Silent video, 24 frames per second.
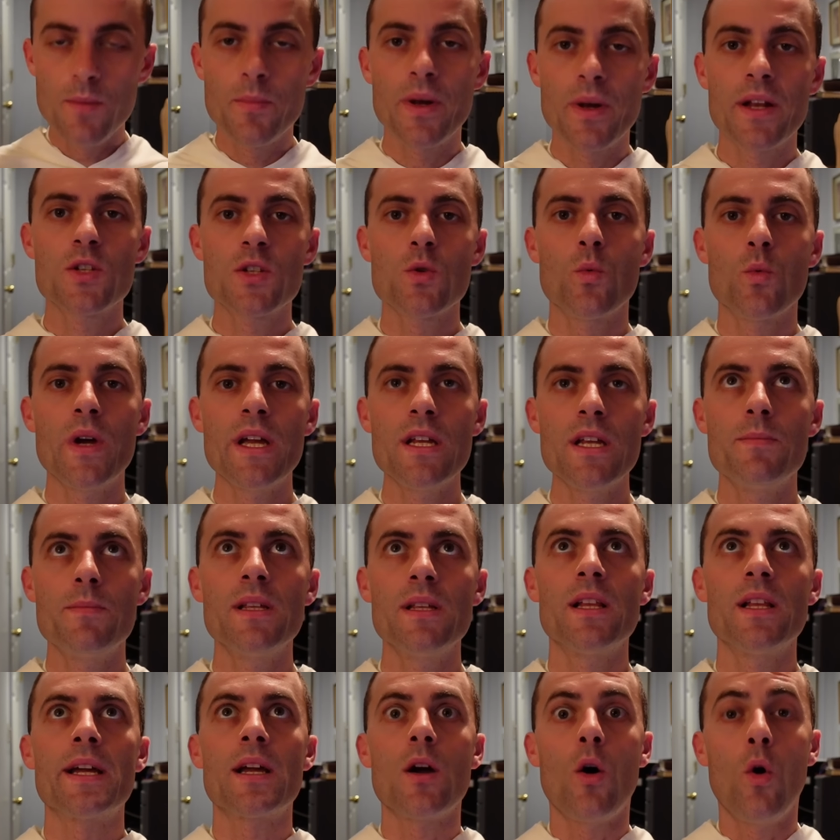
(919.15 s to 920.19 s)
but as a way to be
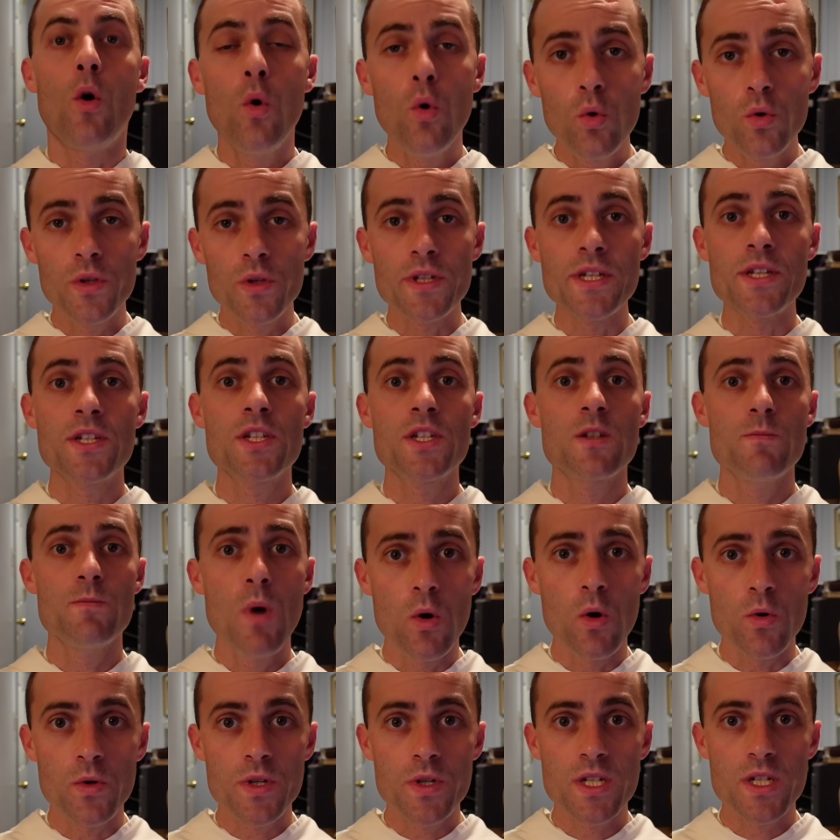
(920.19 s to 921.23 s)
like, holy
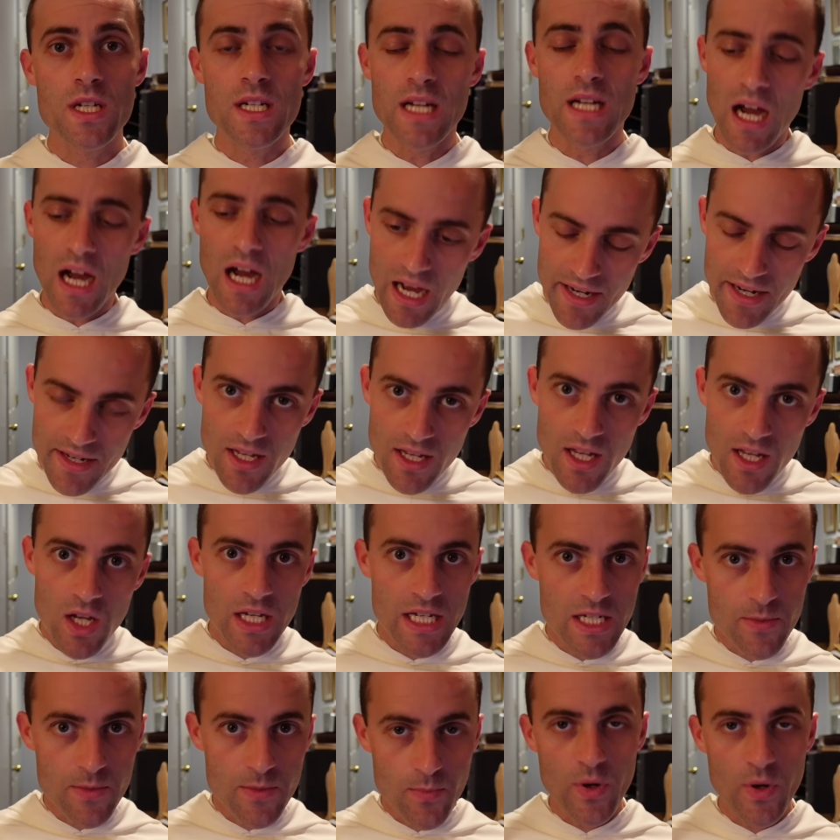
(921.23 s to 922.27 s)
smokes, God
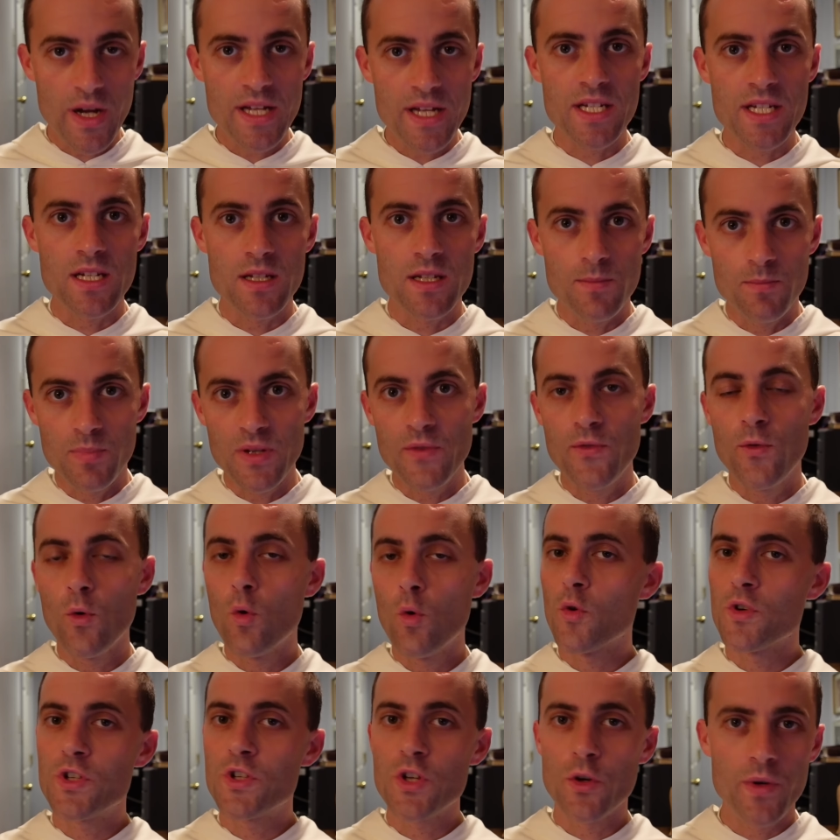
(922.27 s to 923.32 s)
is present
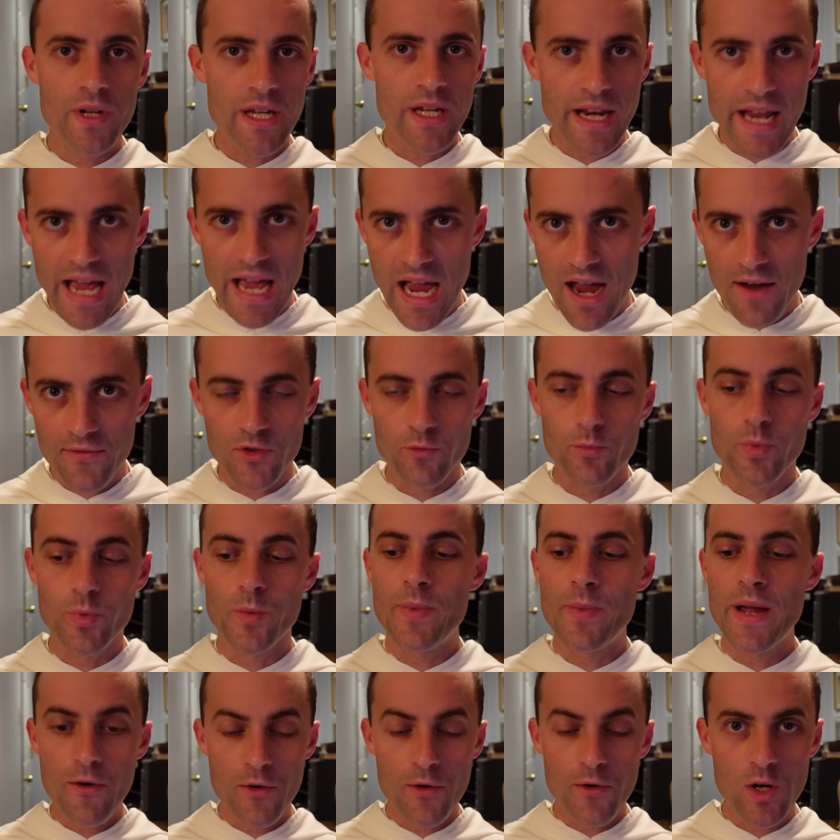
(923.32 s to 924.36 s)
before, during, and after,
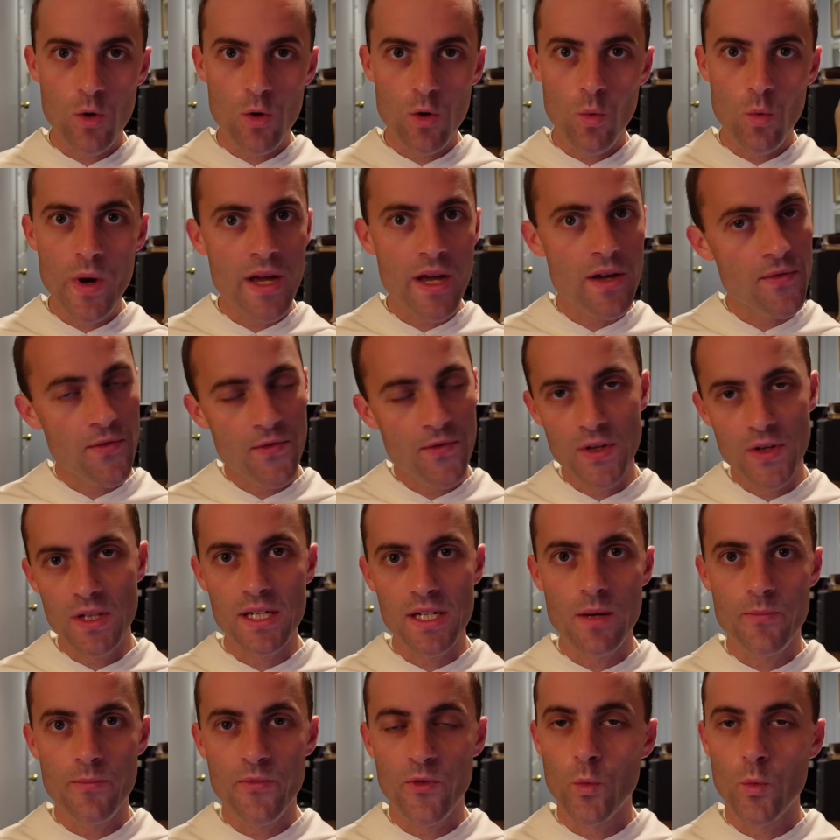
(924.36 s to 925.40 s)
preparing a way,
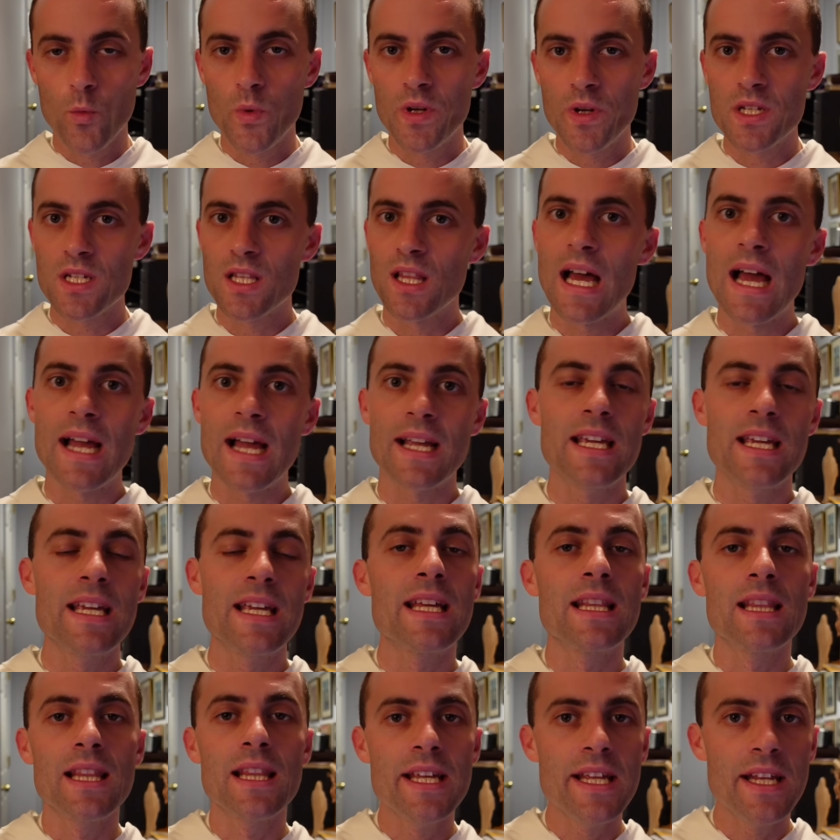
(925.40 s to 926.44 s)
filling up for what is lacking,
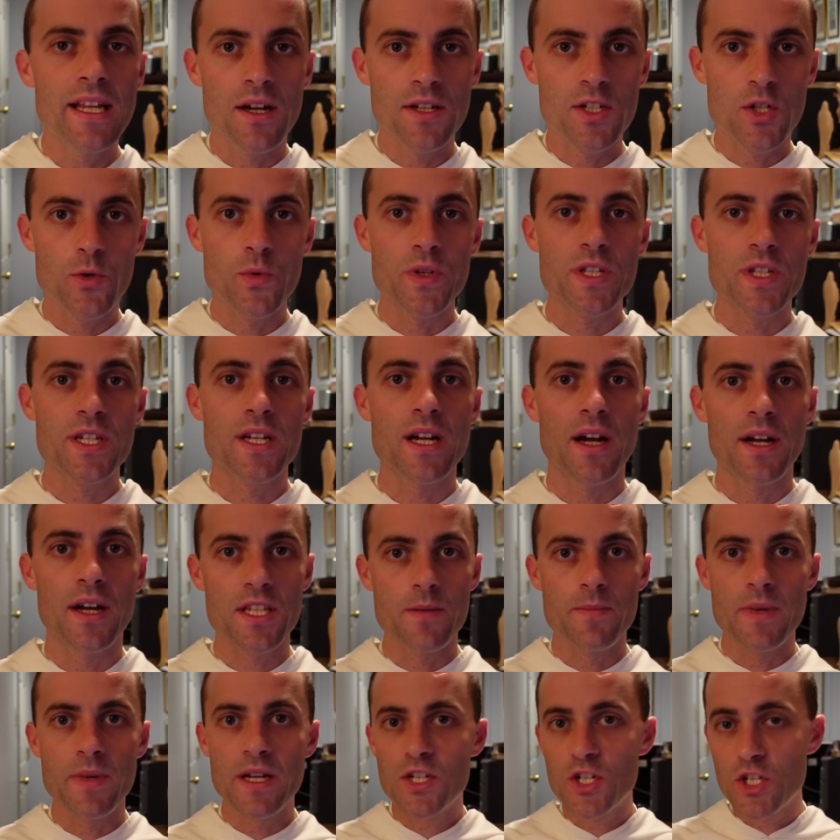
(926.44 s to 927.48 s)
and leading unto its
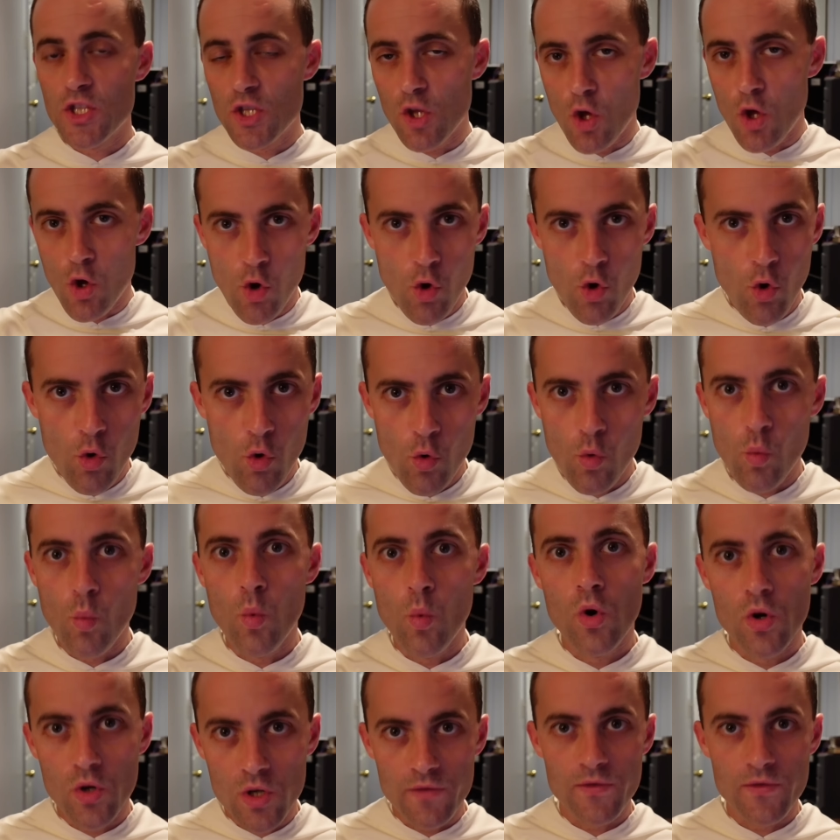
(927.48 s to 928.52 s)
consummation, the whole
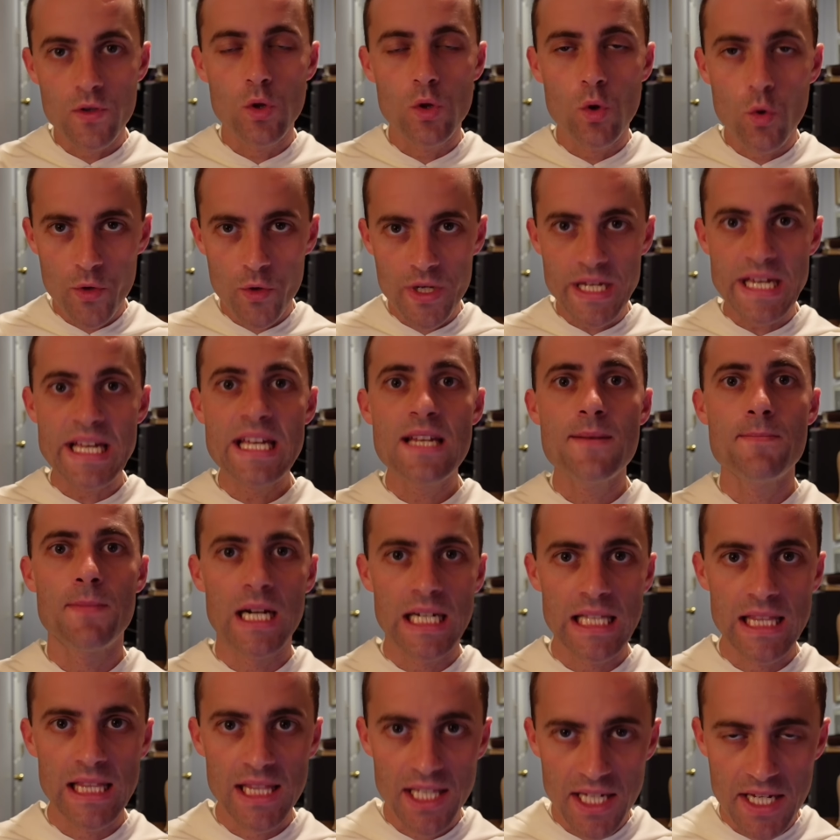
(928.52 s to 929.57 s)
work of glory in
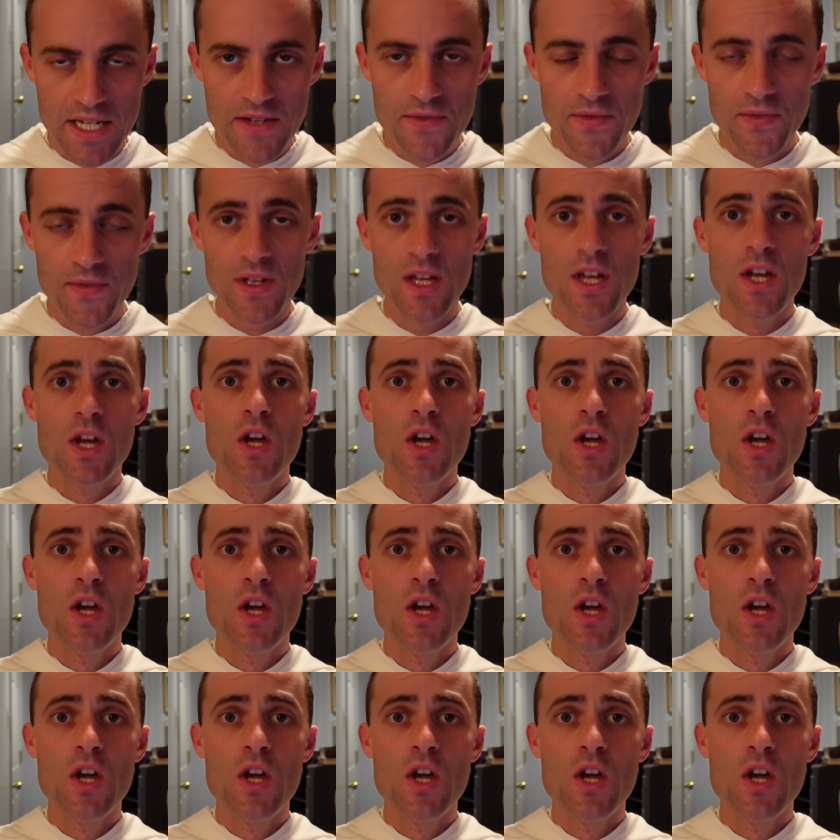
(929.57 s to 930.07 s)
my life,